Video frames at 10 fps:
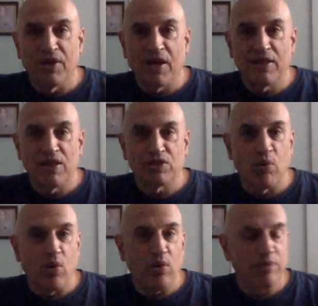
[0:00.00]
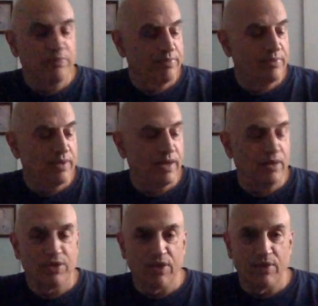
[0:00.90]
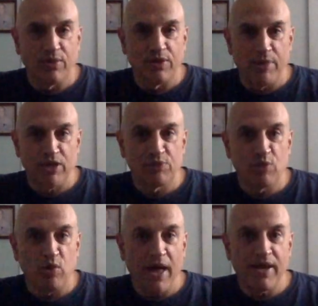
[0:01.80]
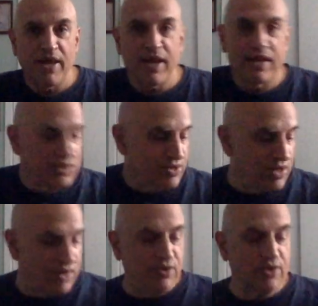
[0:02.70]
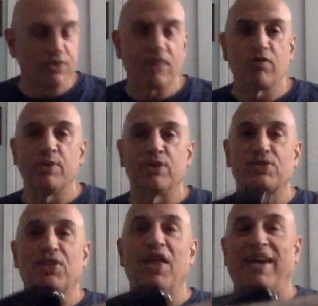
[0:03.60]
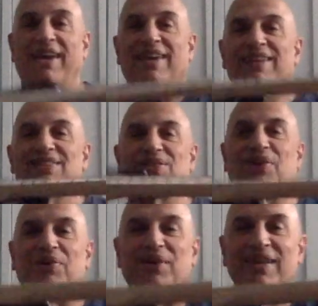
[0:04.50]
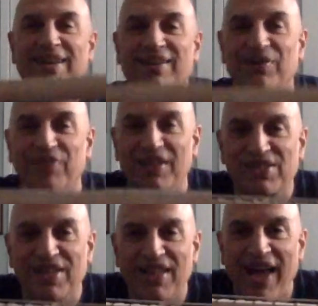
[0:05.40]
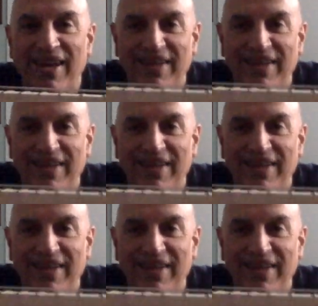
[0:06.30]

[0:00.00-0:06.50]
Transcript: Les Paul with the baseball bat neck, and this thing feels every bit as thick. So I don't know if you can see that.